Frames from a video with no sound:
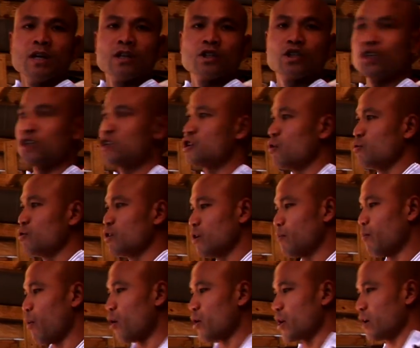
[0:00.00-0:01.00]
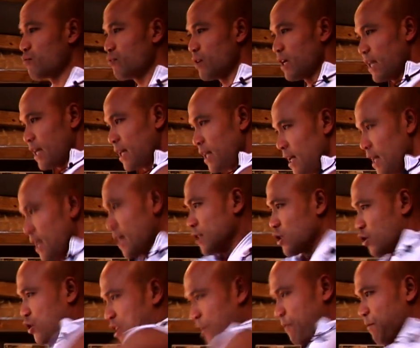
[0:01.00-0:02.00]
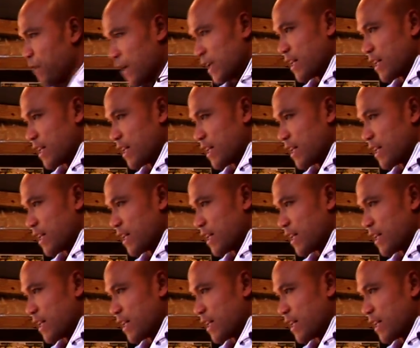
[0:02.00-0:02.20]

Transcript: just showed you the product really. So simple thing,